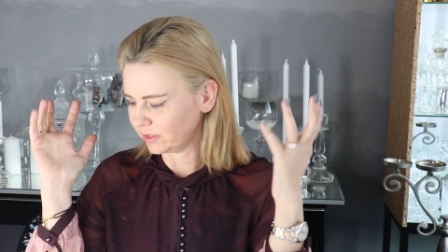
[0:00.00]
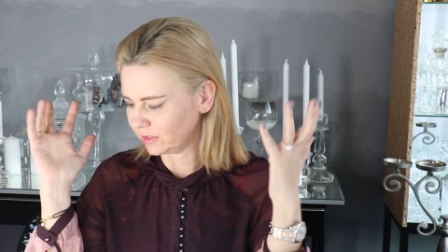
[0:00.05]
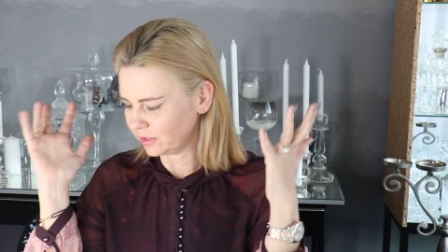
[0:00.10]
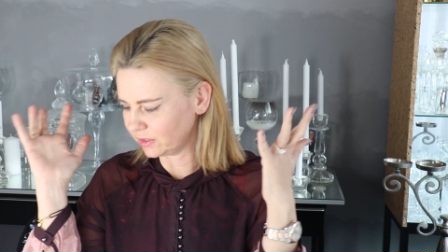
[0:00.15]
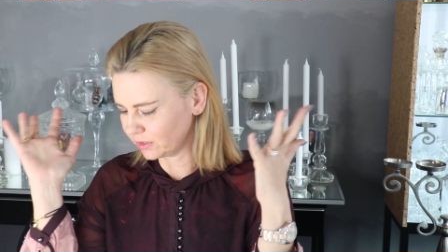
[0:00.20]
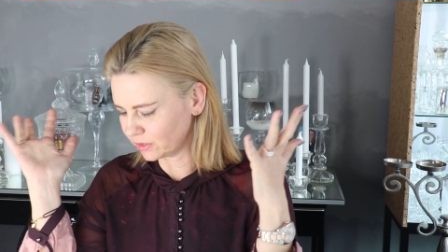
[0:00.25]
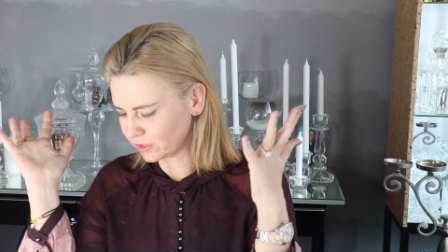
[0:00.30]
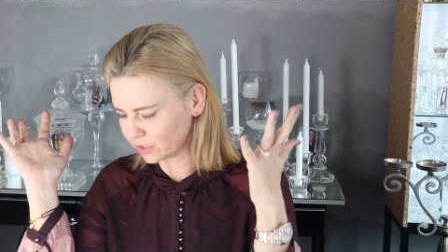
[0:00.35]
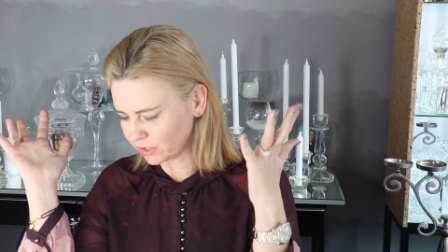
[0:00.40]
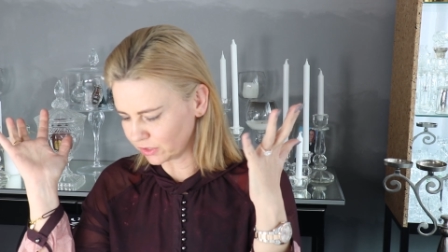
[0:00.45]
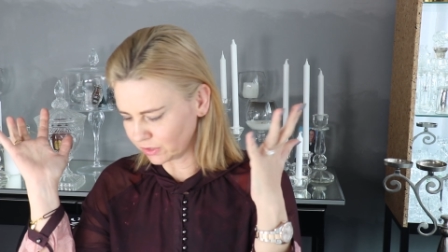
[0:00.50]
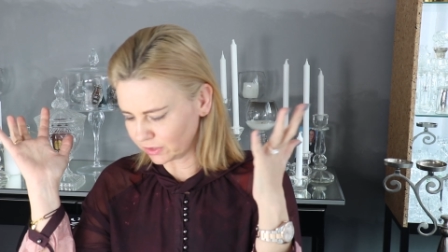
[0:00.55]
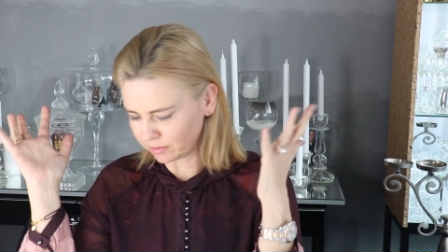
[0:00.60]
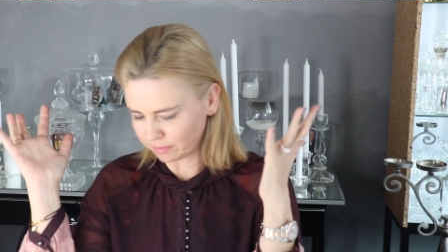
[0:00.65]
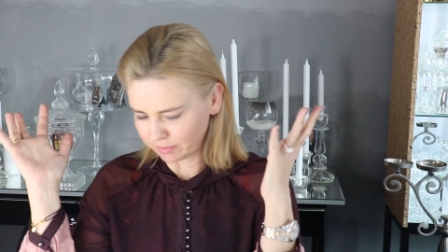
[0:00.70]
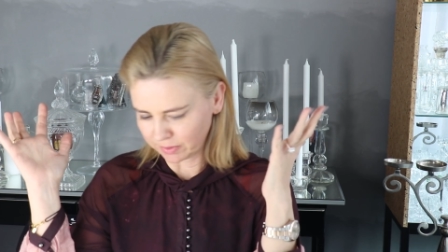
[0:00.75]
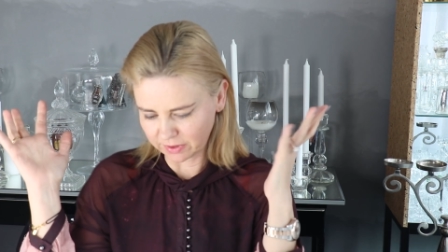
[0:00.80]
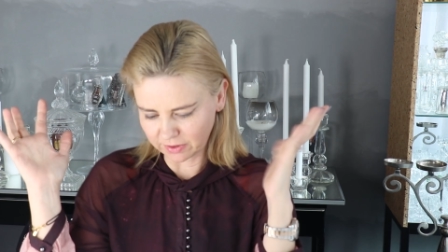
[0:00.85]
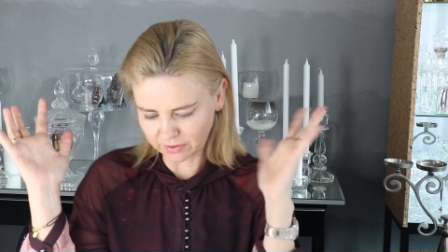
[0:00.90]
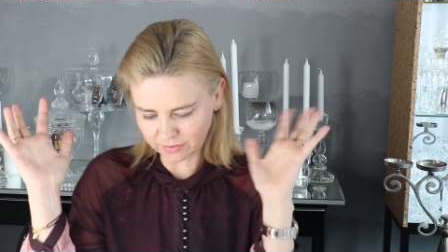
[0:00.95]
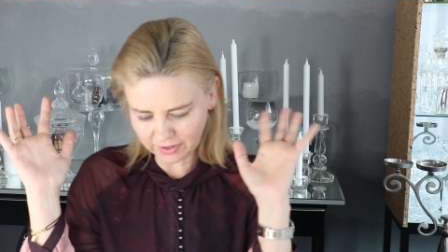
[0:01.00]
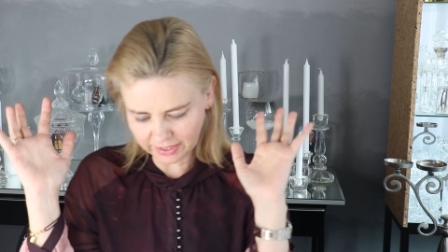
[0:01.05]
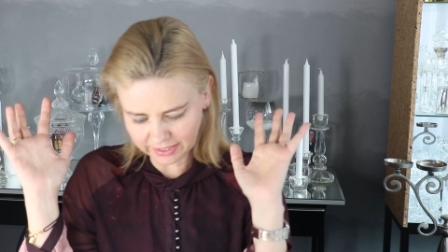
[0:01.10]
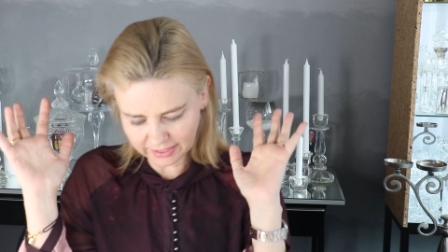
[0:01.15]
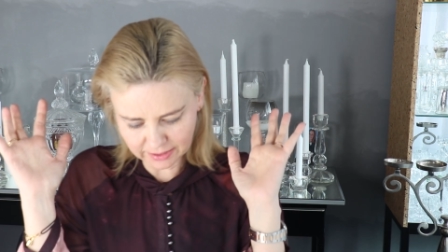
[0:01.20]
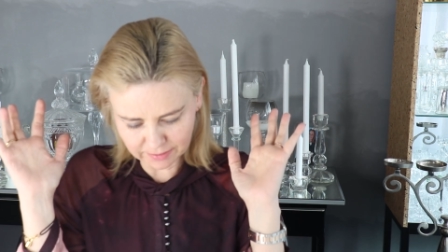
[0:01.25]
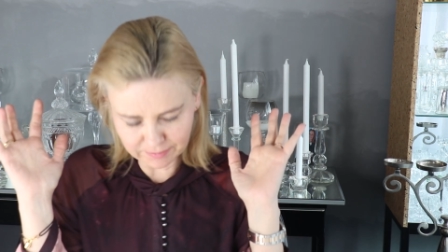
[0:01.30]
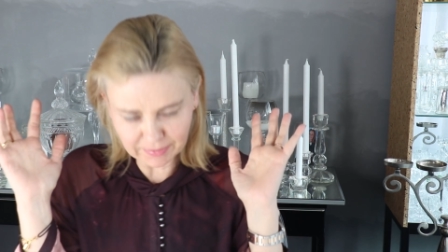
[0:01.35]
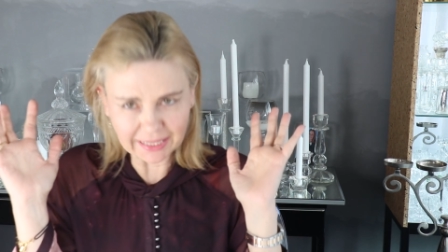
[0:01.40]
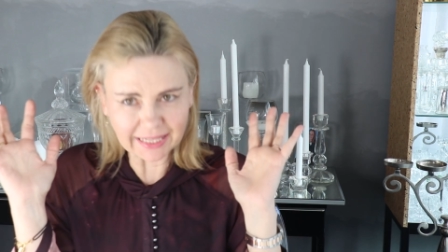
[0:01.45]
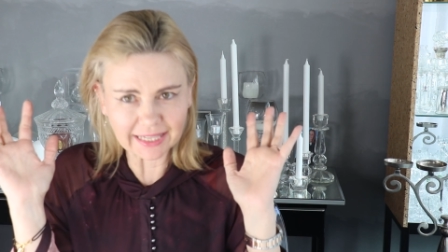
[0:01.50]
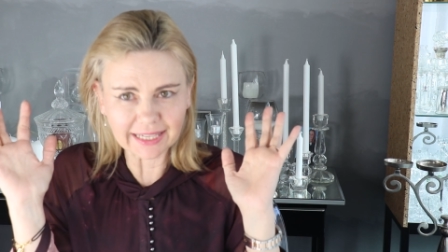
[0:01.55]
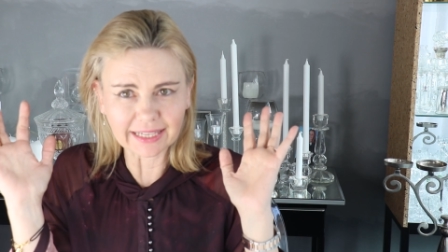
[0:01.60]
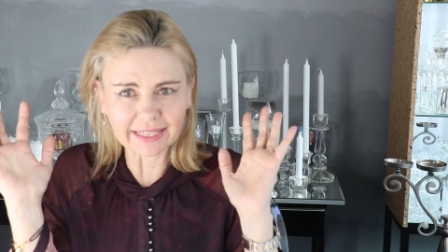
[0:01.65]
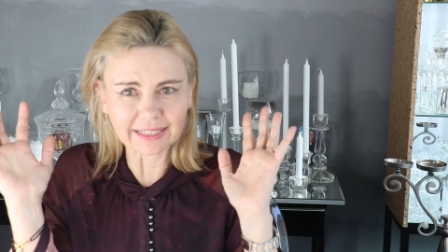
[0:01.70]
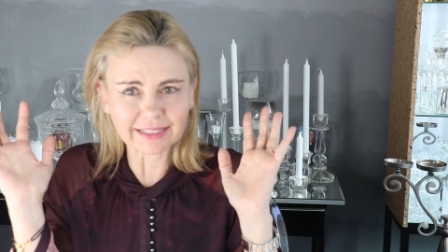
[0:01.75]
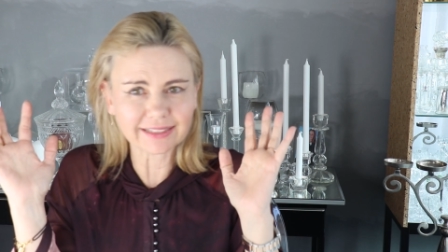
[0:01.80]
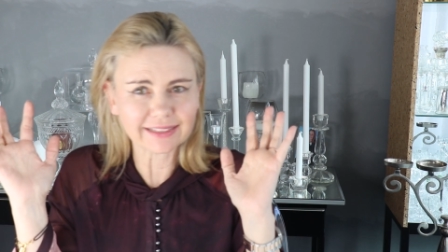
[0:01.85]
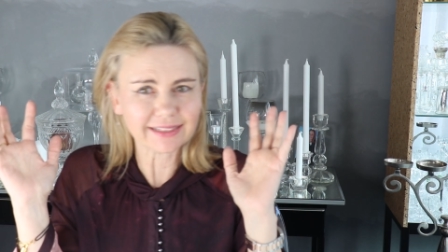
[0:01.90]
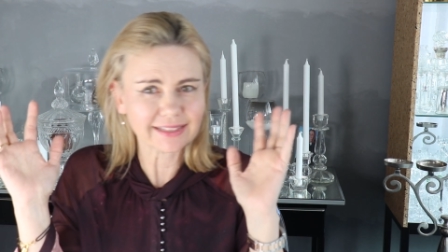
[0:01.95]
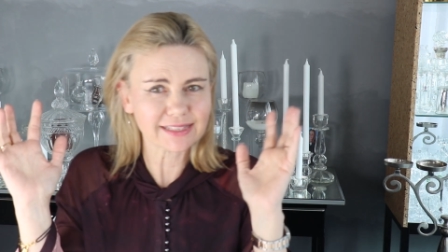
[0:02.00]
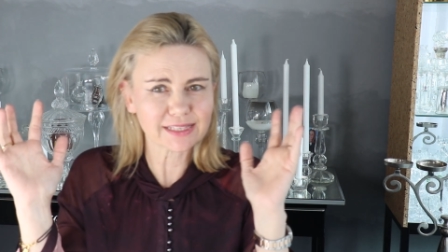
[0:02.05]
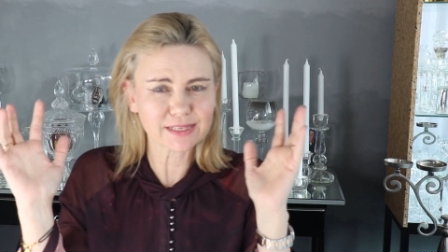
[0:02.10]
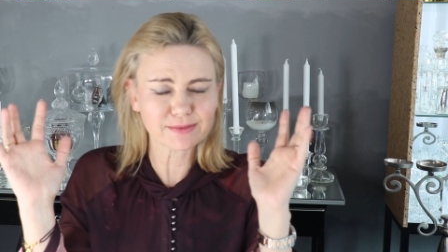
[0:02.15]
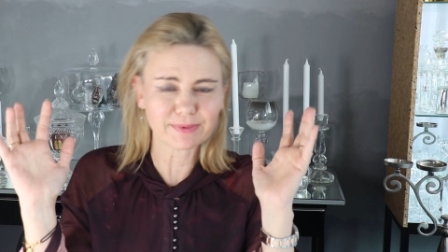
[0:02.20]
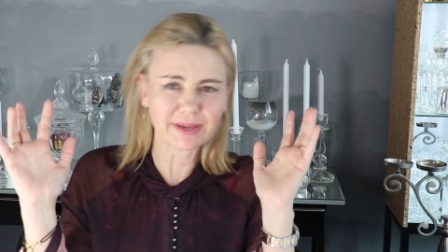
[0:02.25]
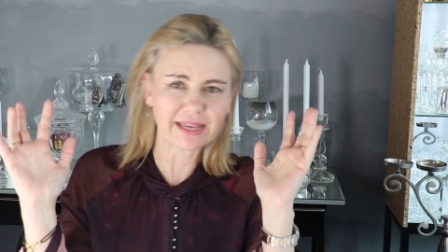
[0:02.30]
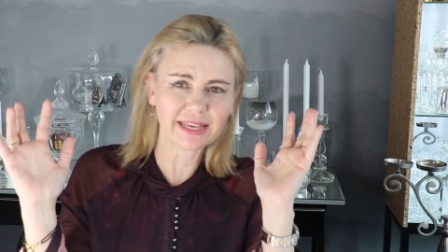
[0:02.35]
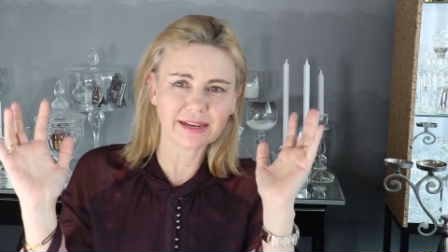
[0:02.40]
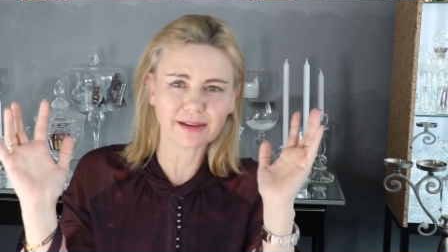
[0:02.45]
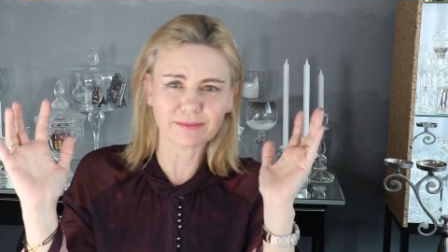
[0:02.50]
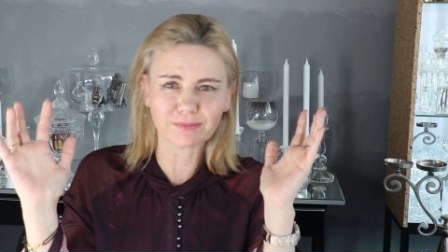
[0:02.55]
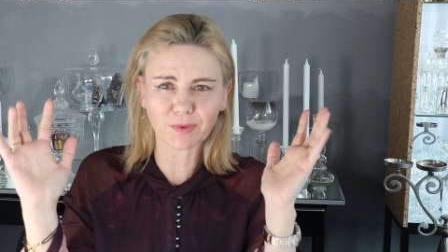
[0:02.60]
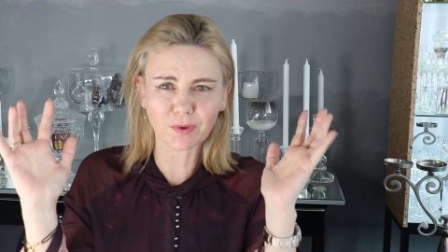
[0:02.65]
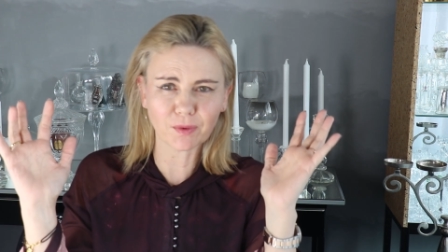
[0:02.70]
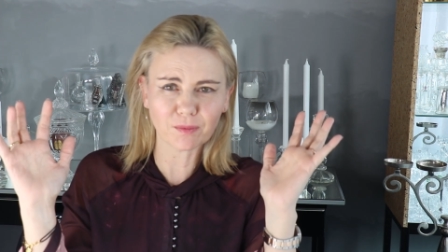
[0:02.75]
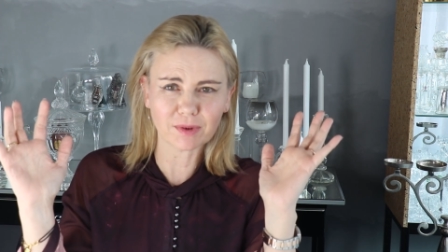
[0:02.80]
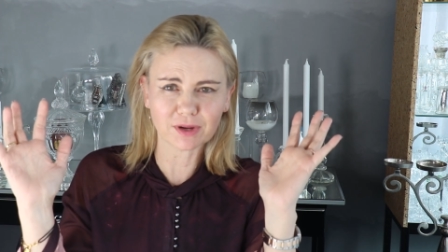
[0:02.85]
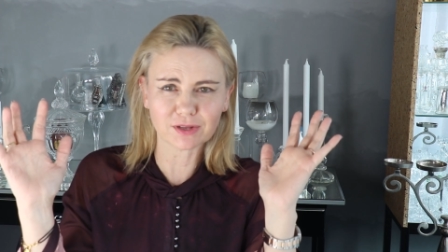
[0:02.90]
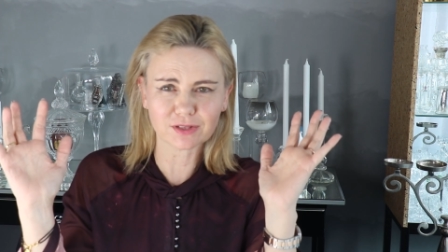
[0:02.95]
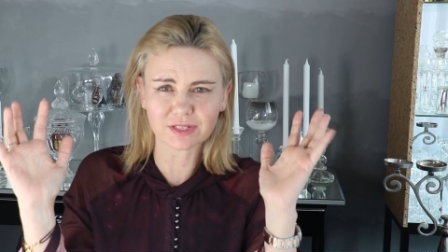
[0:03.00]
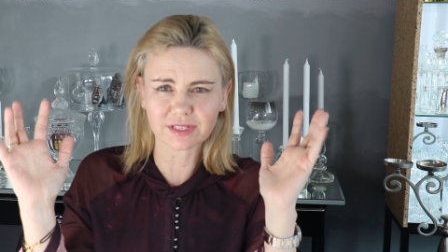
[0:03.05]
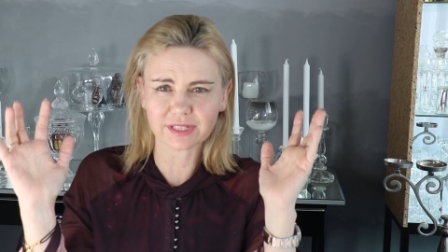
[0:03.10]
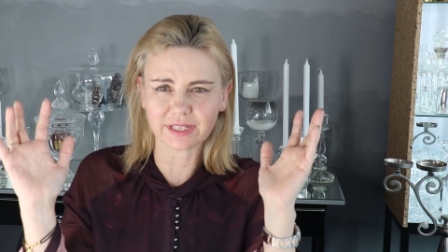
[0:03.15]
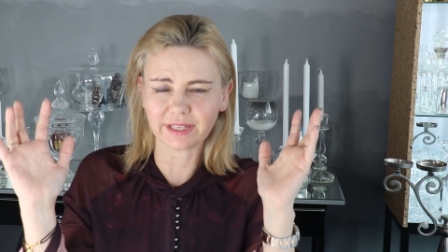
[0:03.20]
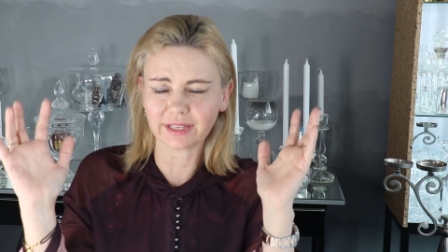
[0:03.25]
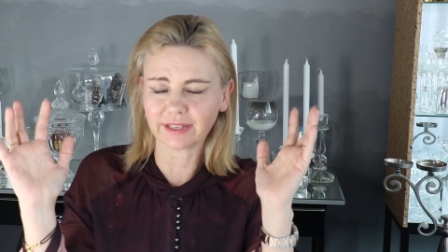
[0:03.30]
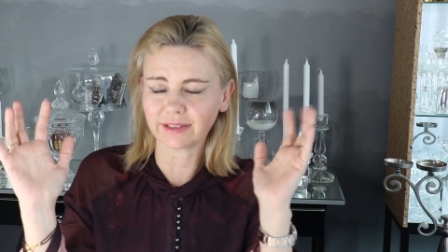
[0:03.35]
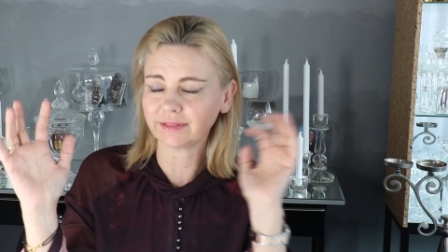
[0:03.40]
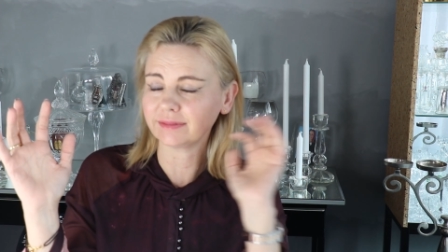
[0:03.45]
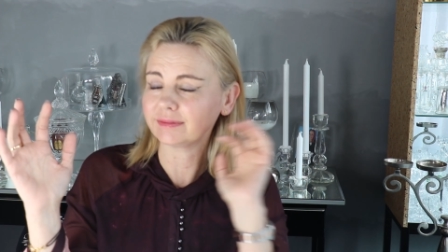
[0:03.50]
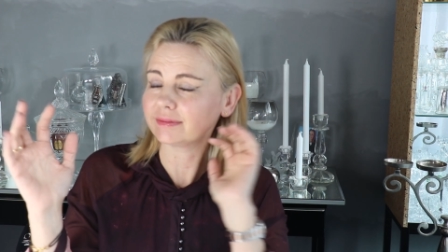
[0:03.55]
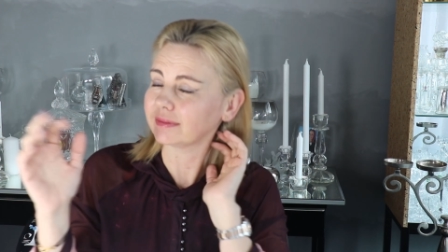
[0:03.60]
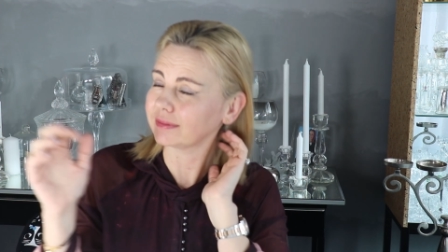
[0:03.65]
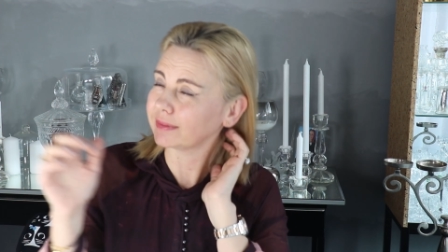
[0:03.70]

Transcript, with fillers: YouTube, here I come again. It's been almost a year.